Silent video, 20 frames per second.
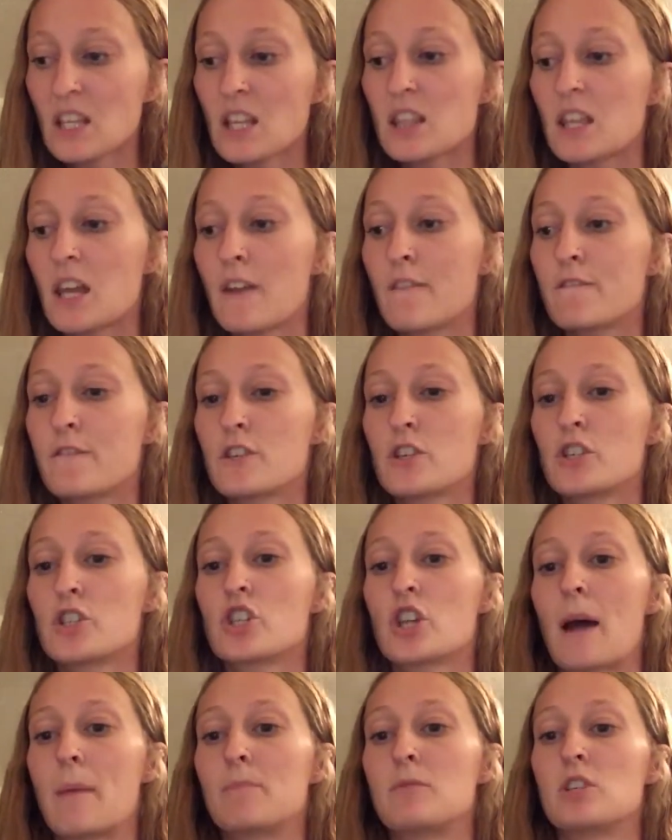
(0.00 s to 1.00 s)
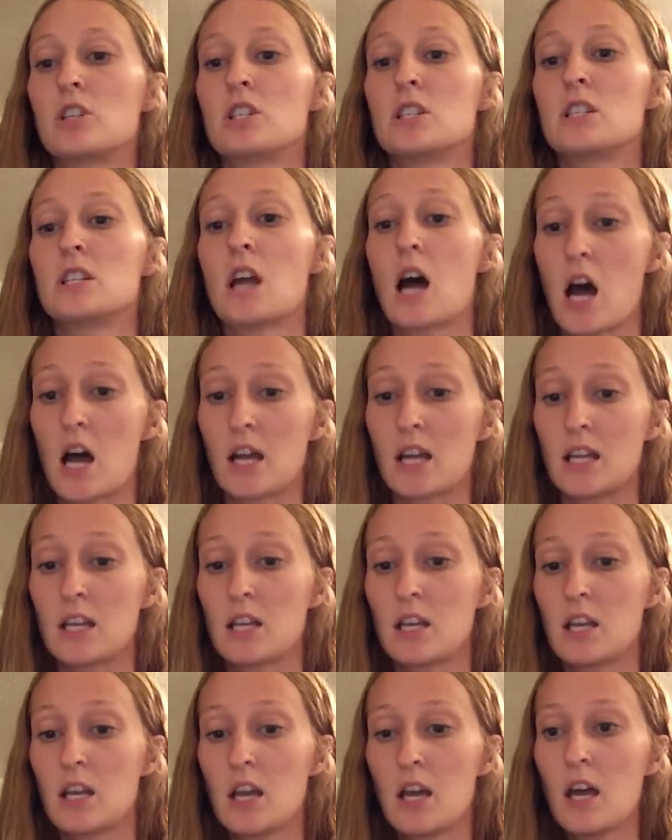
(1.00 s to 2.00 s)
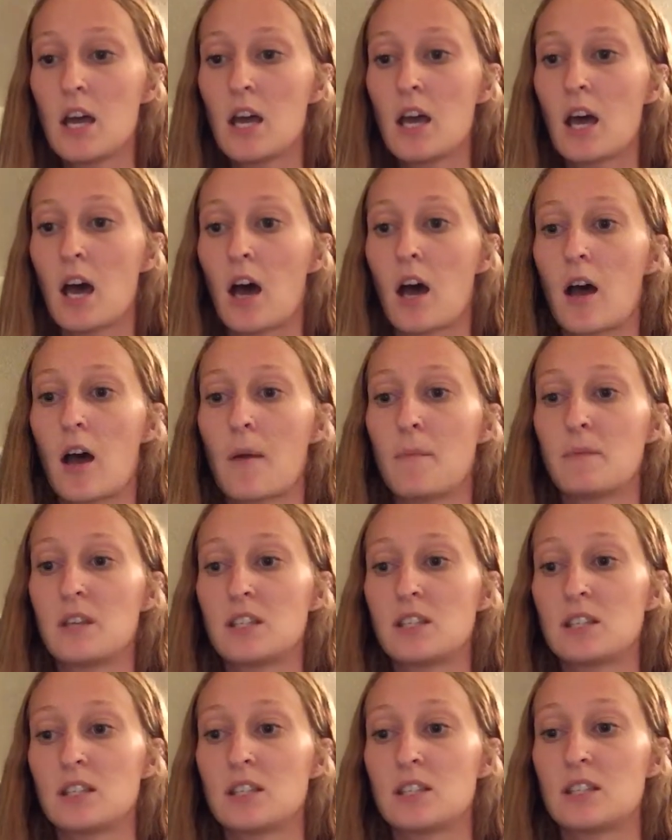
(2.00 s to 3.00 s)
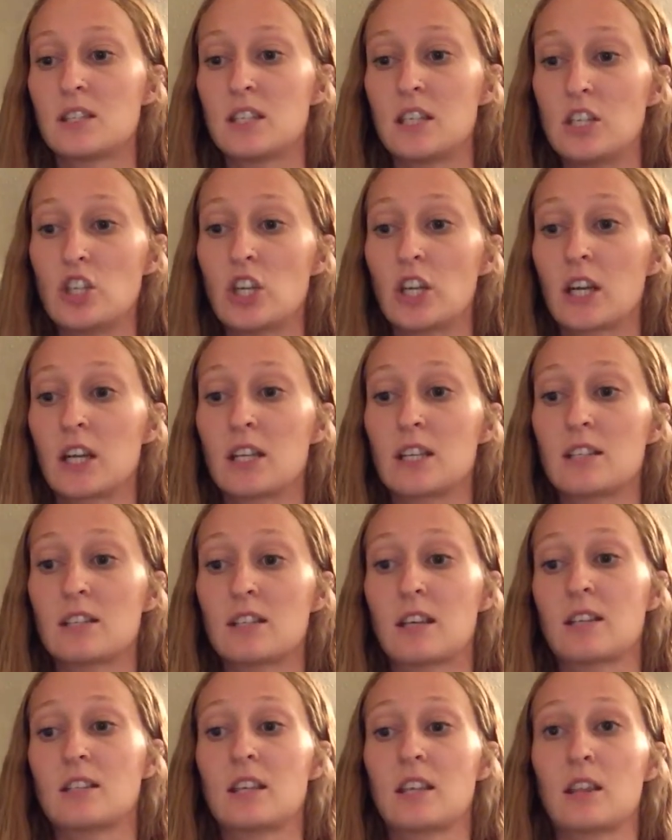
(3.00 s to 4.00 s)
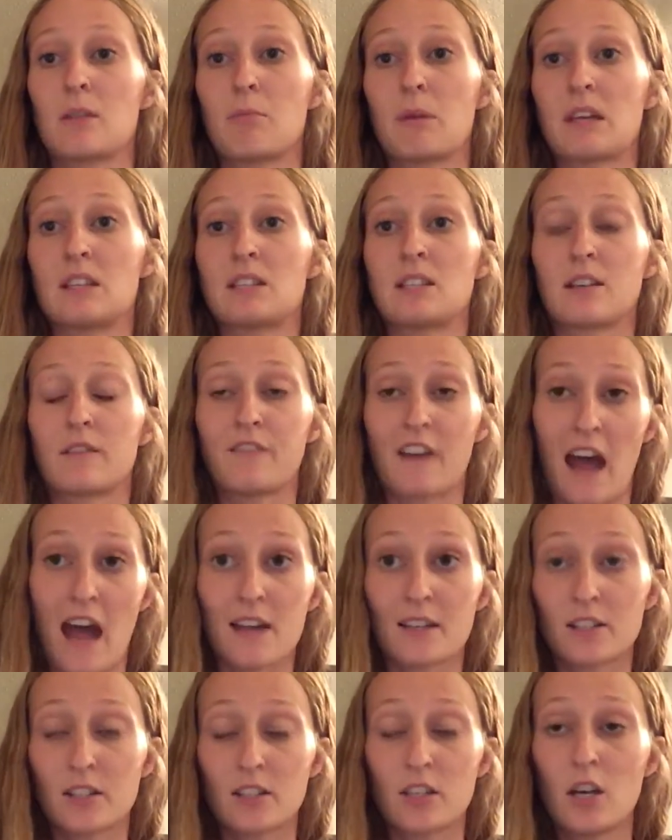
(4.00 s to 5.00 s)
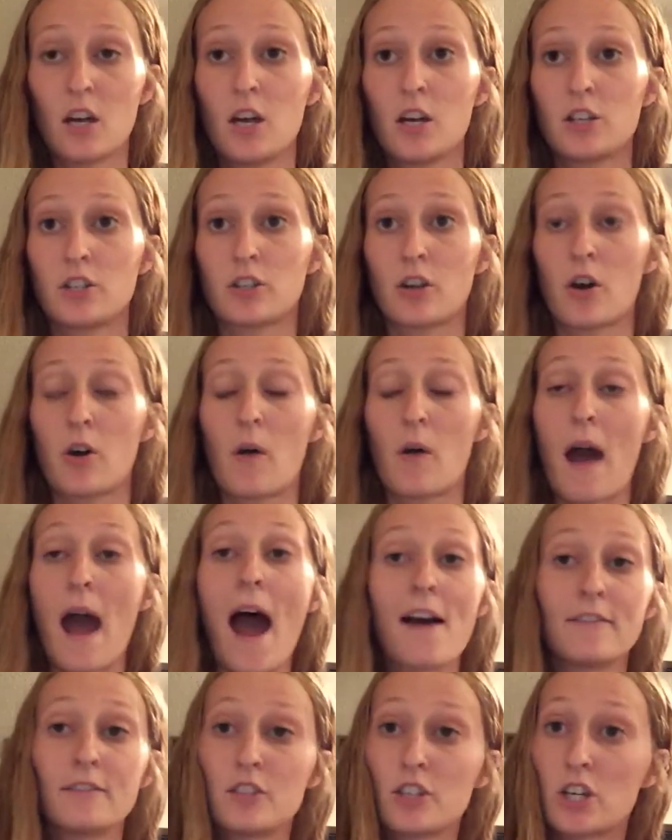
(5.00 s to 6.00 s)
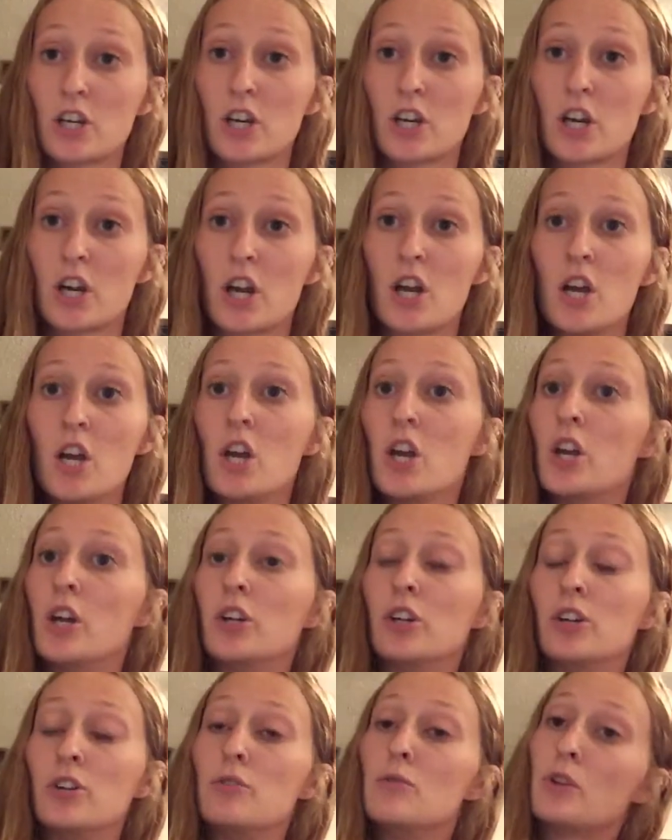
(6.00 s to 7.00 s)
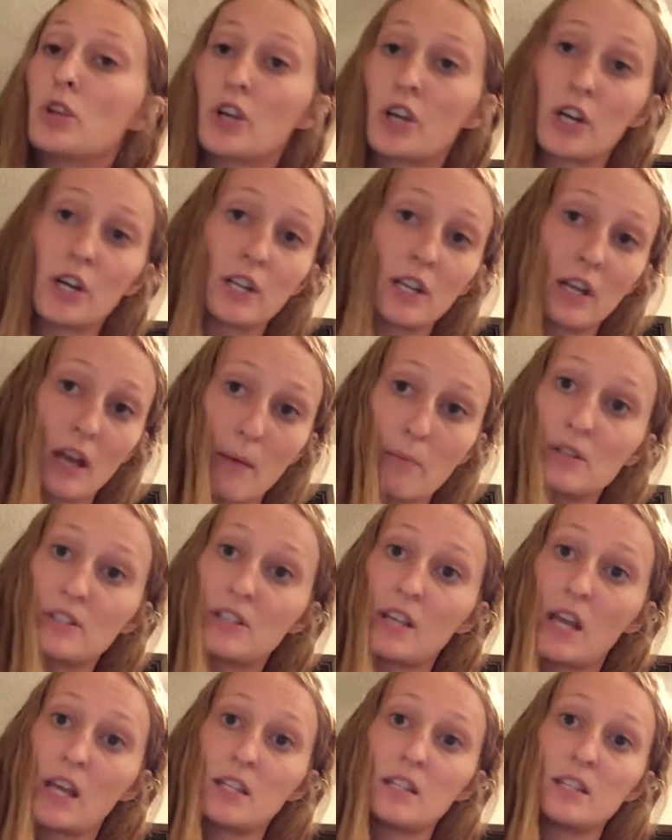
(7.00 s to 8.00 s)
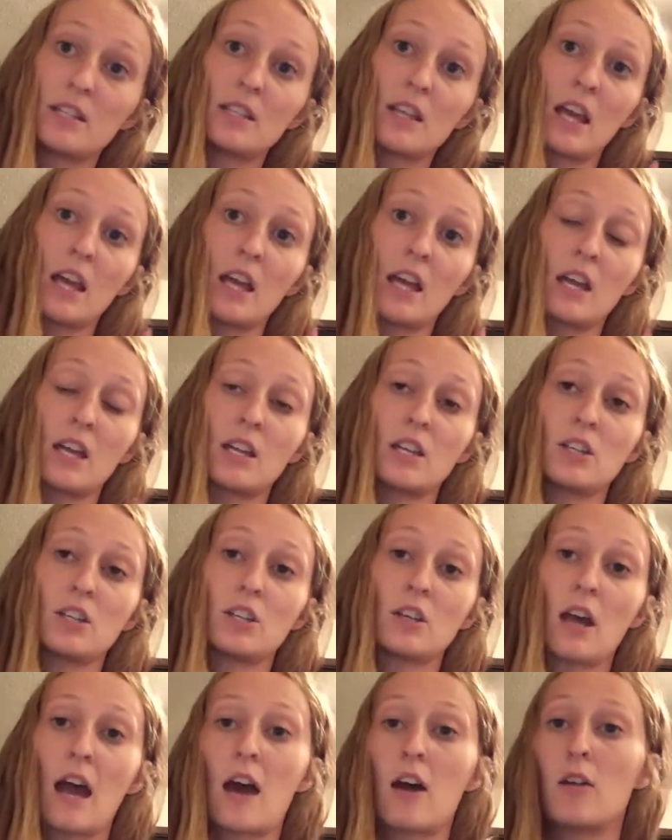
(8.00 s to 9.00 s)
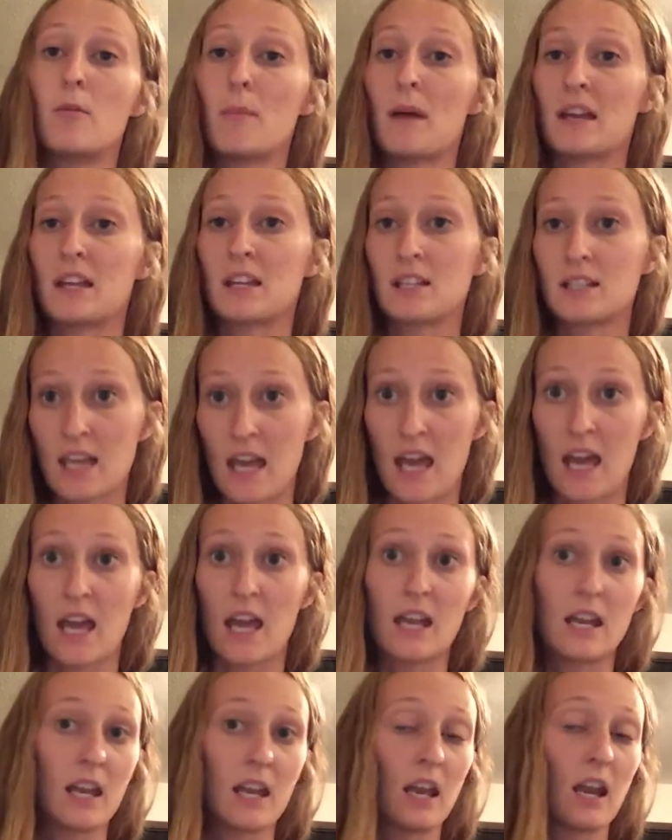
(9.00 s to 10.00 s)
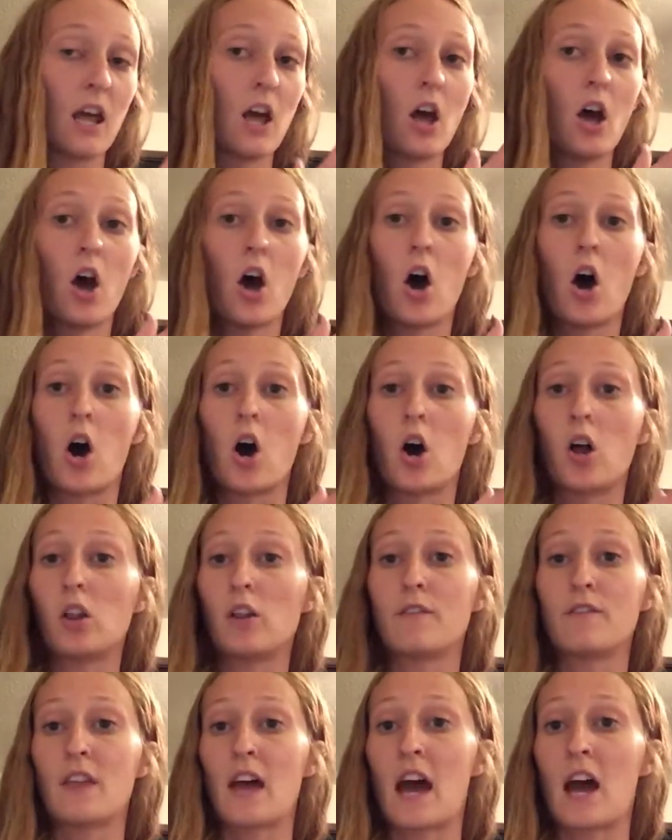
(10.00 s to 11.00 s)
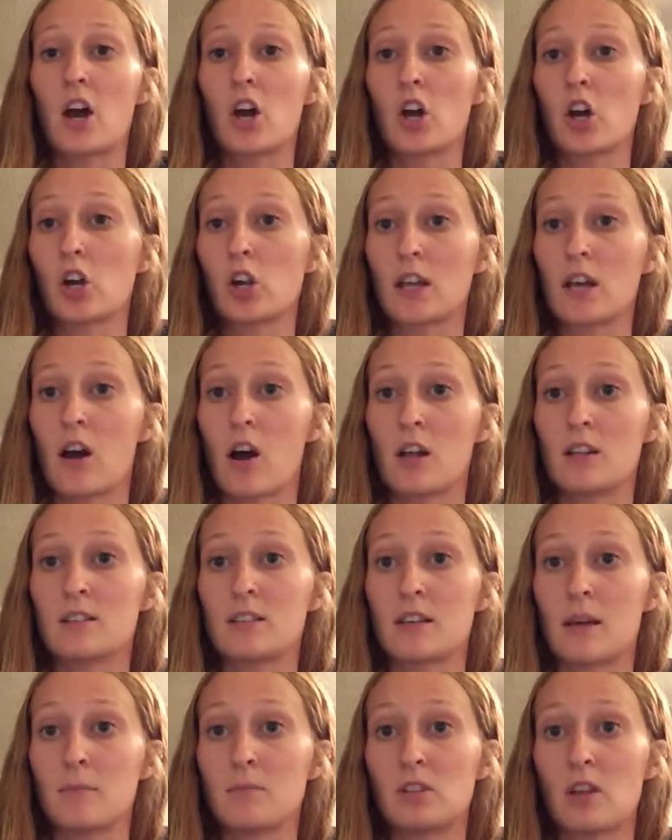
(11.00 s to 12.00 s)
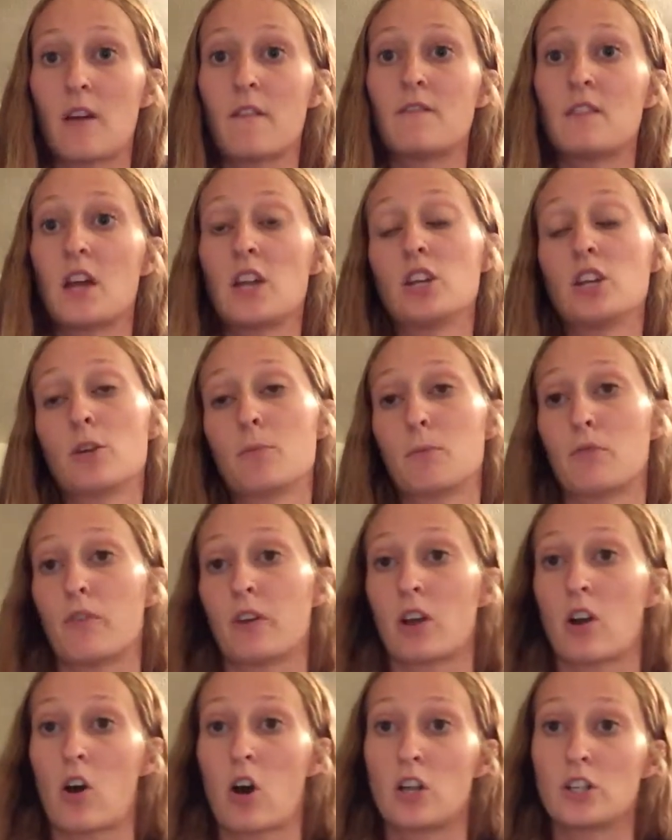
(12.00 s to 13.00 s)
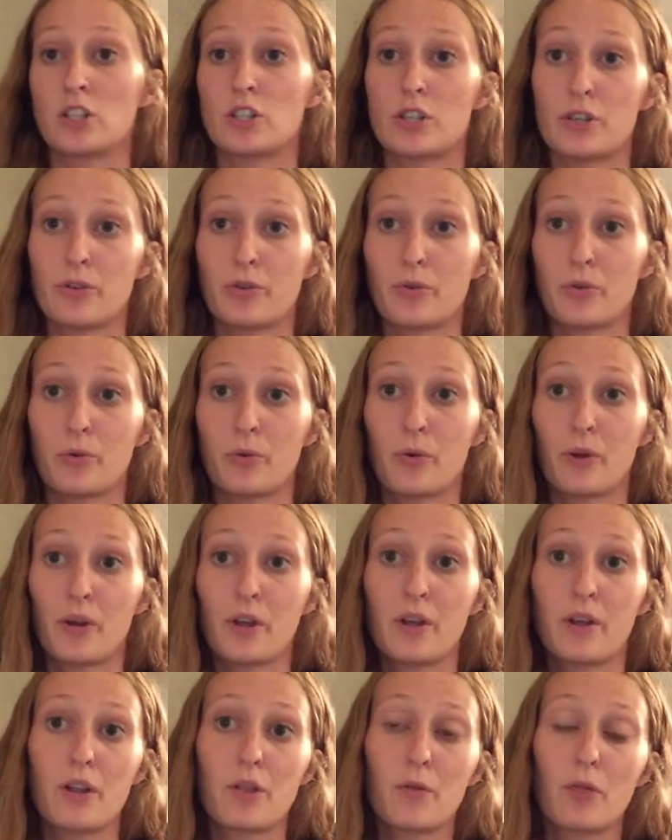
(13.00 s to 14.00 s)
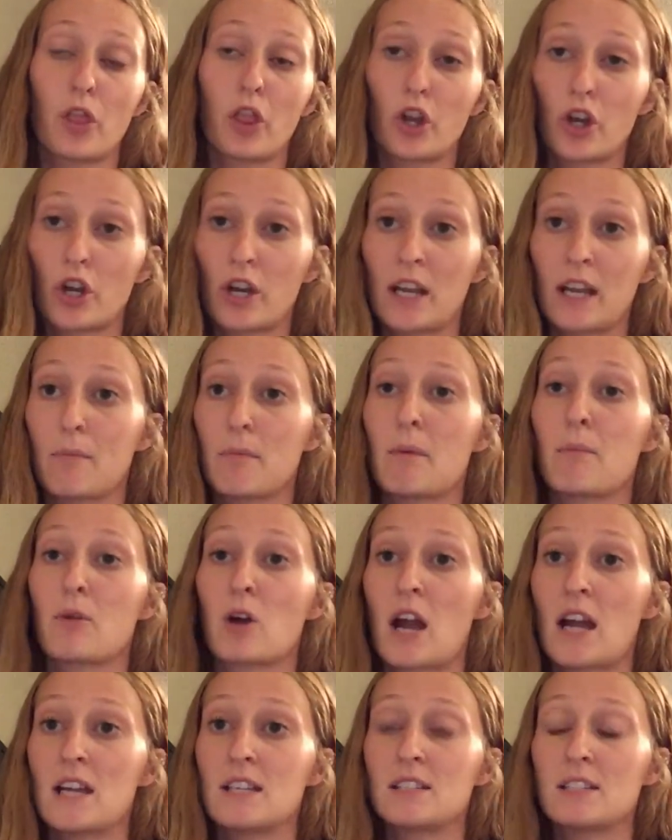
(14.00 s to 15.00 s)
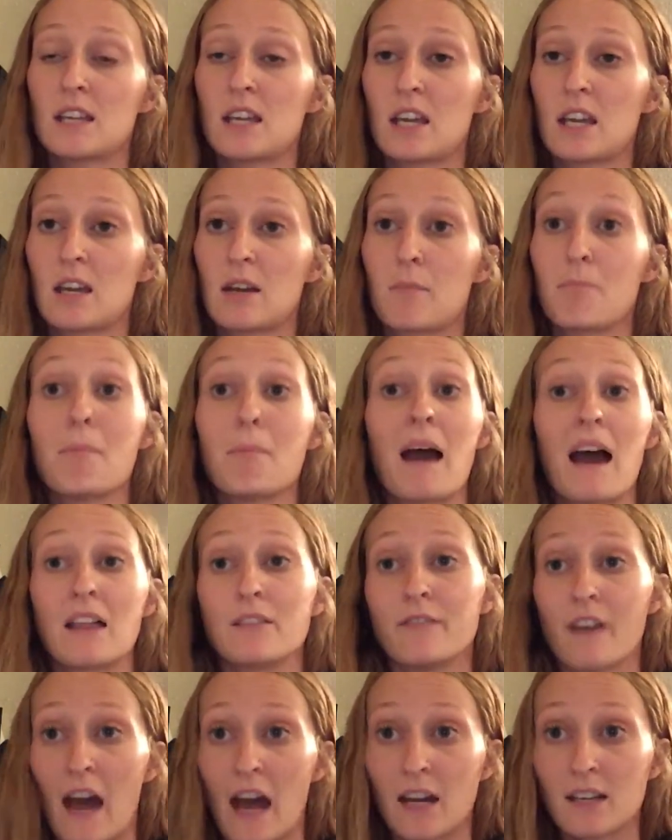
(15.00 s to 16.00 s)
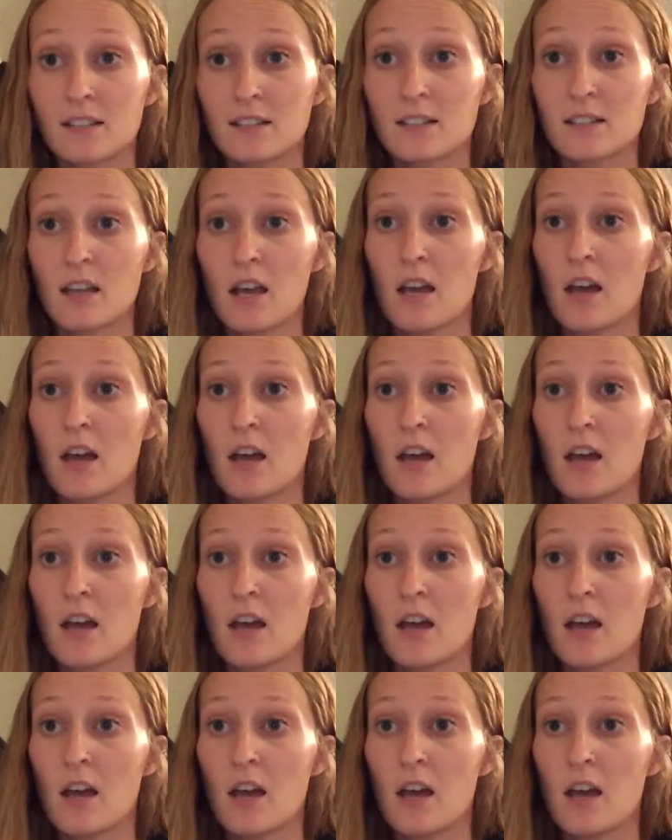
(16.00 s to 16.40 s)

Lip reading: Then for chapter 9, this is teaching and assessing the basic facts. So after you learn the number sense and how to make a 10 and all of that early concept stuff, then you're moving on to learning and memorizing math facts.